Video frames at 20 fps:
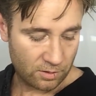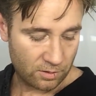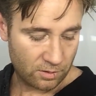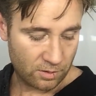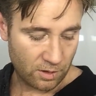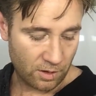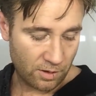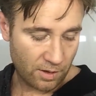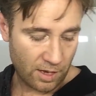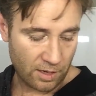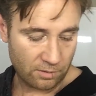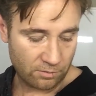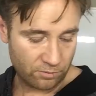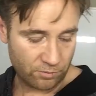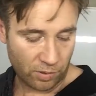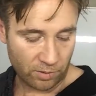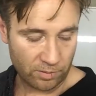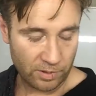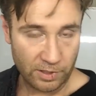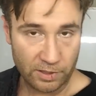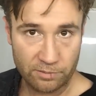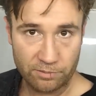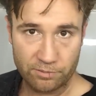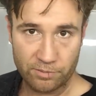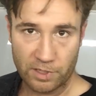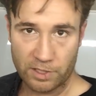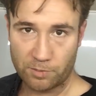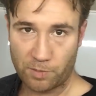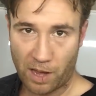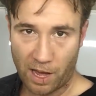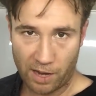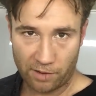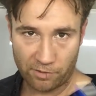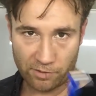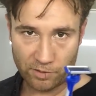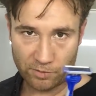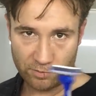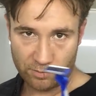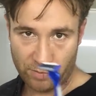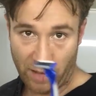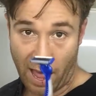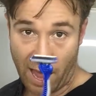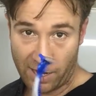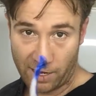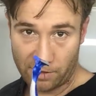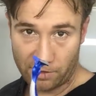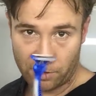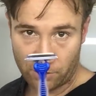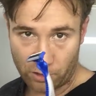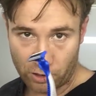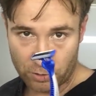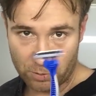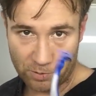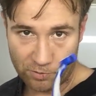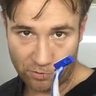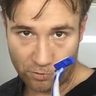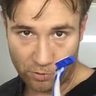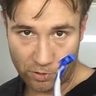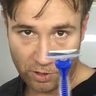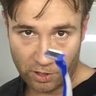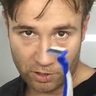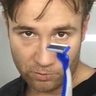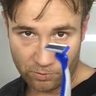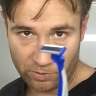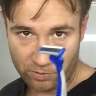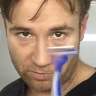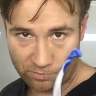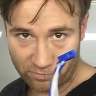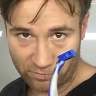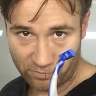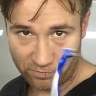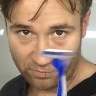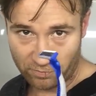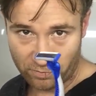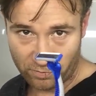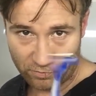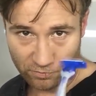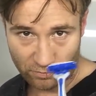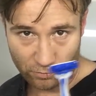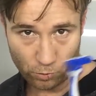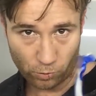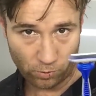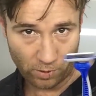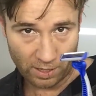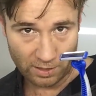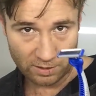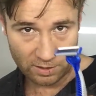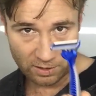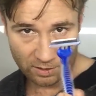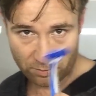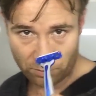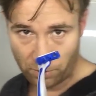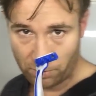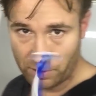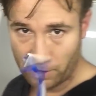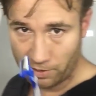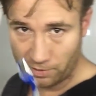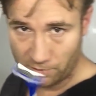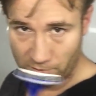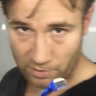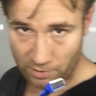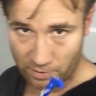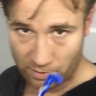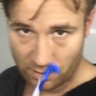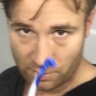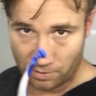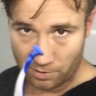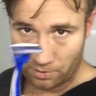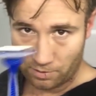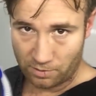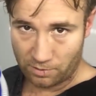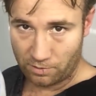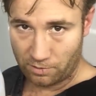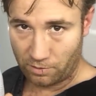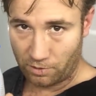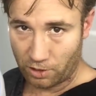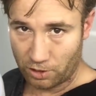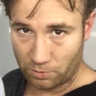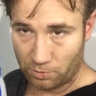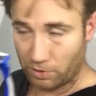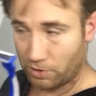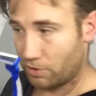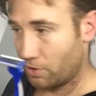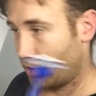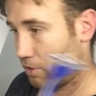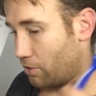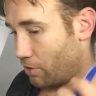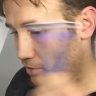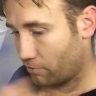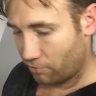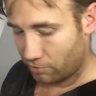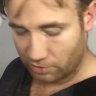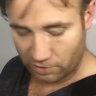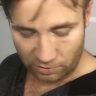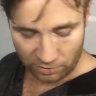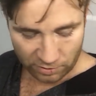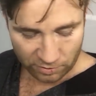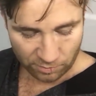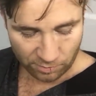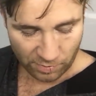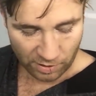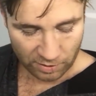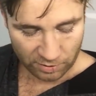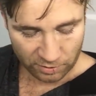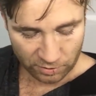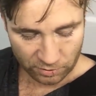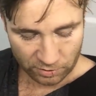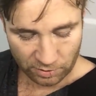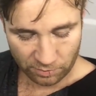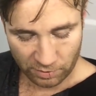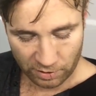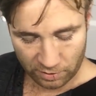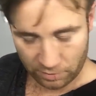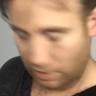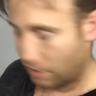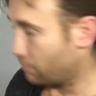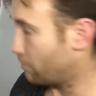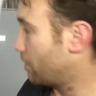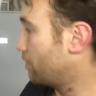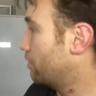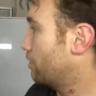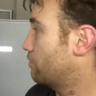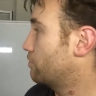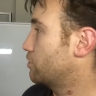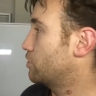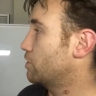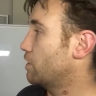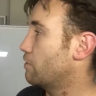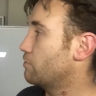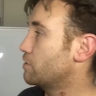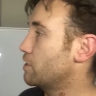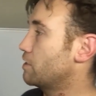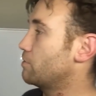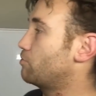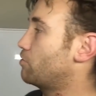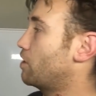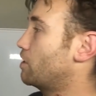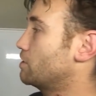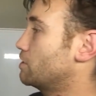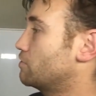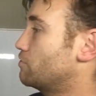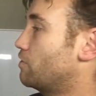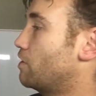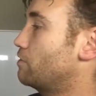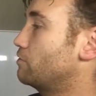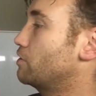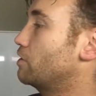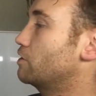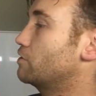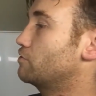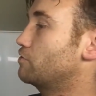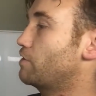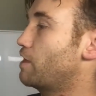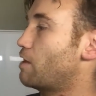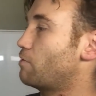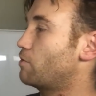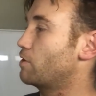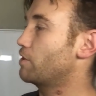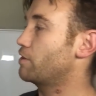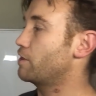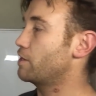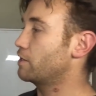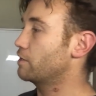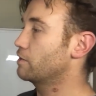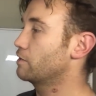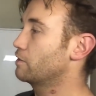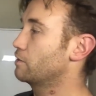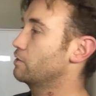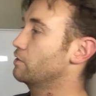So that probably is part of a packet that cost me $4 with 4 razors, probably cost me $1 over a series of months or something. Anyway, I've said the price is $5 for that one thing.